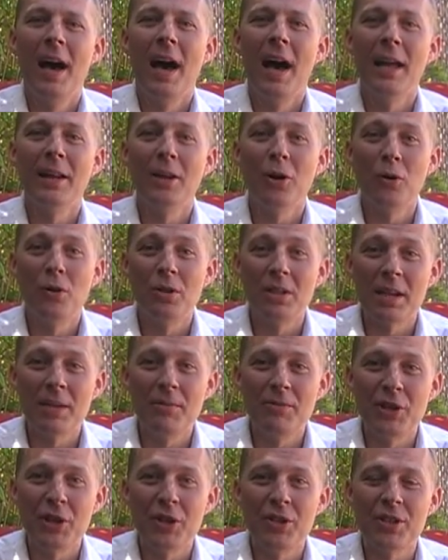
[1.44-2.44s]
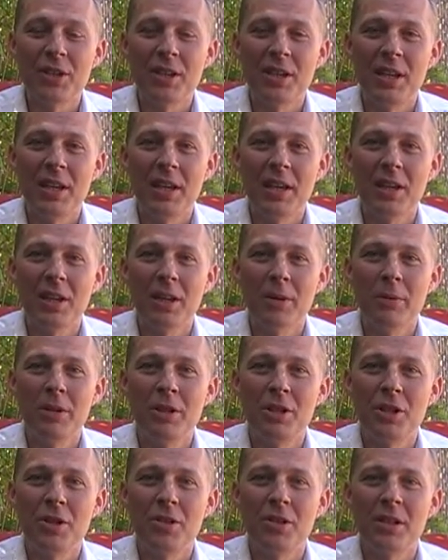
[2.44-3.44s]
Hello, Tim Johnson here, coming
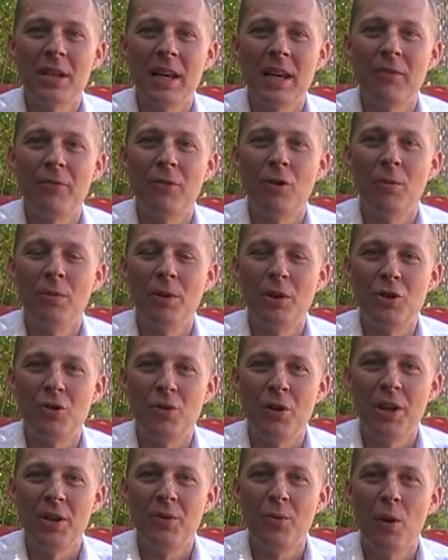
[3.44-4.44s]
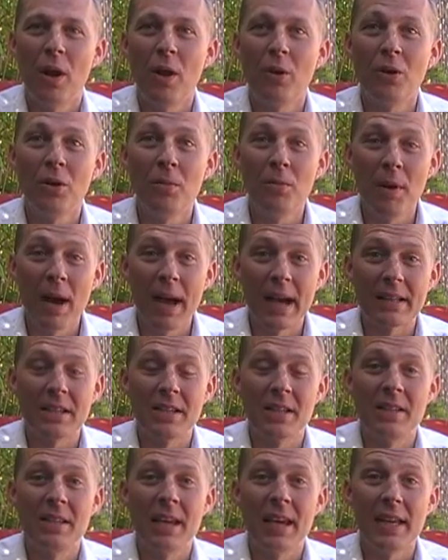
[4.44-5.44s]
to you today from Madrid. Welcome back
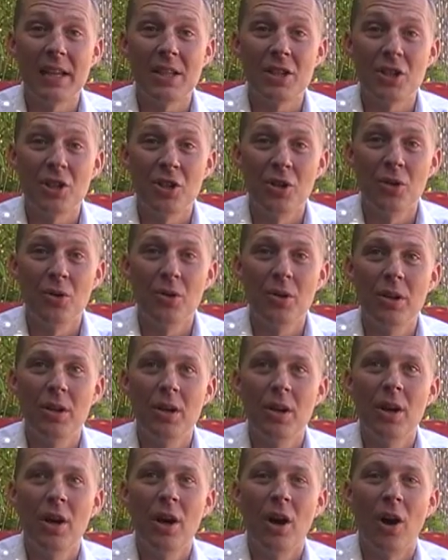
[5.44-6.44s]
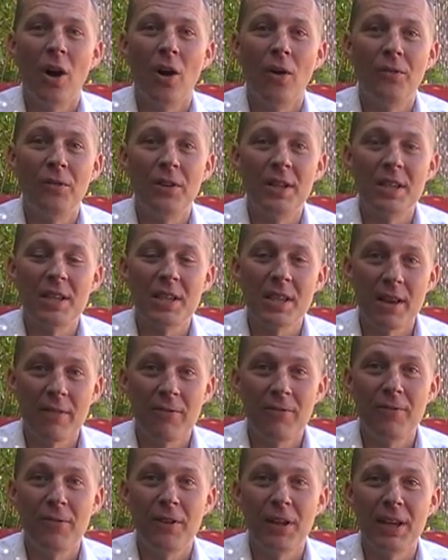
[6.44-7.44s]
to day 2 of this
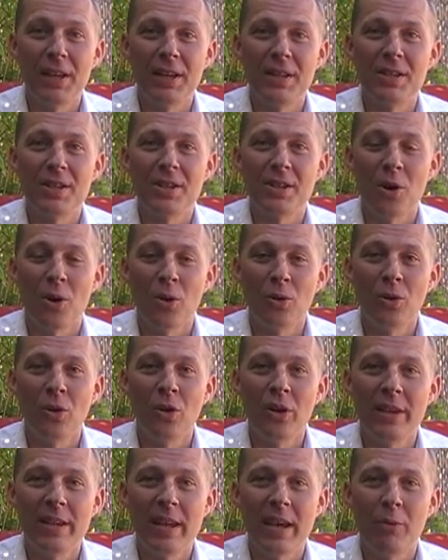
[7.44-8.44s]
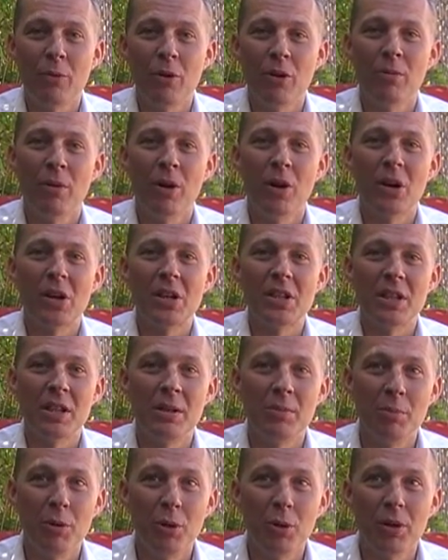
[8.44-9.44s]
7 Figures Online Network
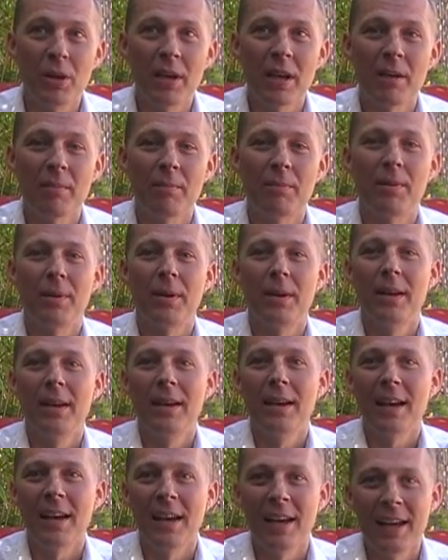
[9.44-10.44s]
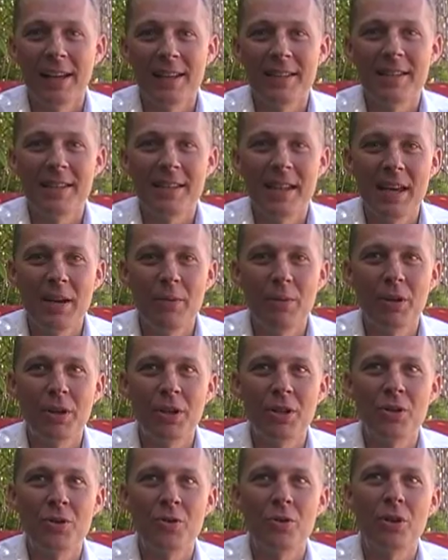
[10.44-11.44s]
Marketing Bootcamp. And today we're
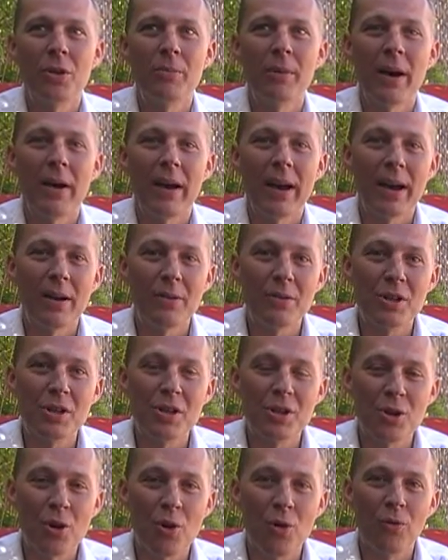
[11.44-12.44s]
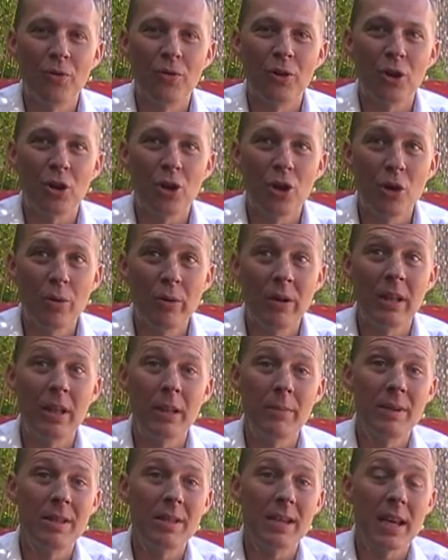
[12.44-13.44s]
going to talk about how to solve the current
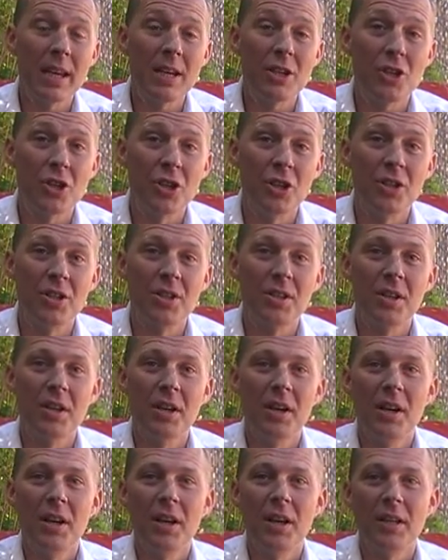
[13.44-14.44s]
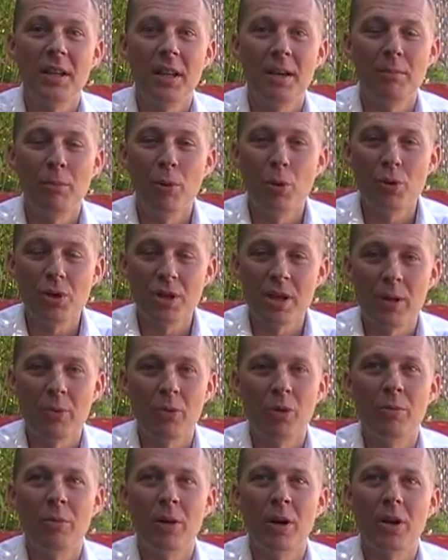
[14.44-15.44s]
limitations that most
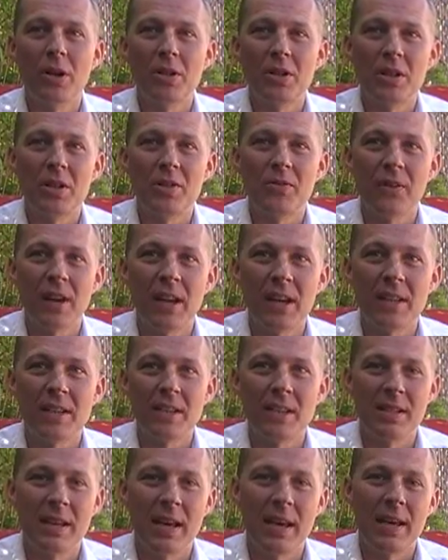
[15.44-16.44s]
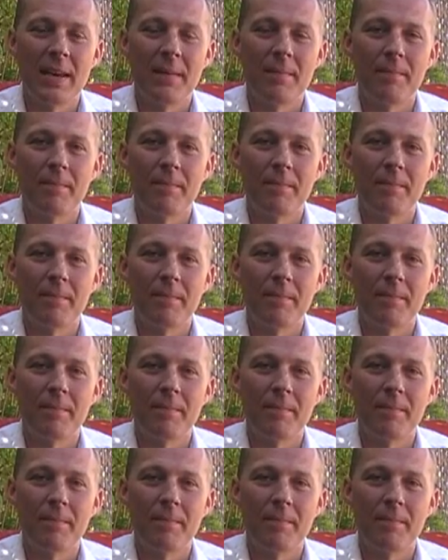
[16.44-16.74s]
network marketers face today.